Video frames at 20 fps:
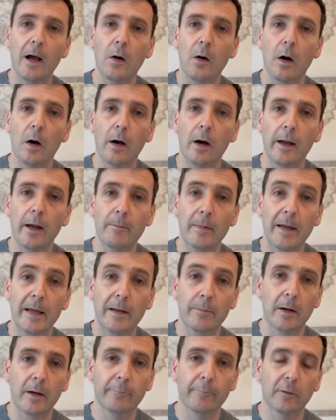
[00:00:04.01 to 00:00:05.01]
I make my
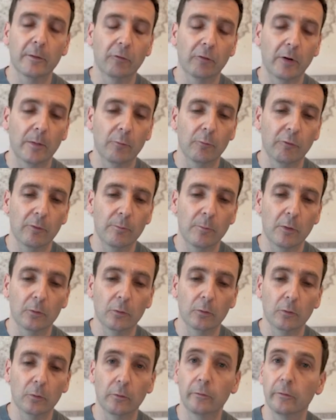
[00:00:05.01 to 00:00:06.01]
photogrammetry models
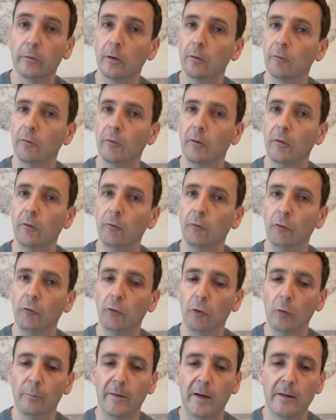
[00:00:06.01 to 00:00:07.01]
such as this tube
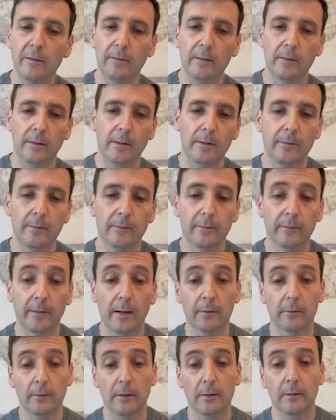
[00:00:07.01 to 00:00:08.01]
vent in South
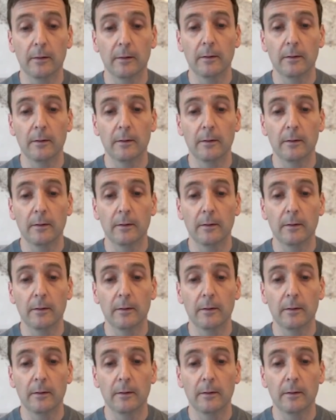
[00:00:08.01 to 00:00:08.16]
London.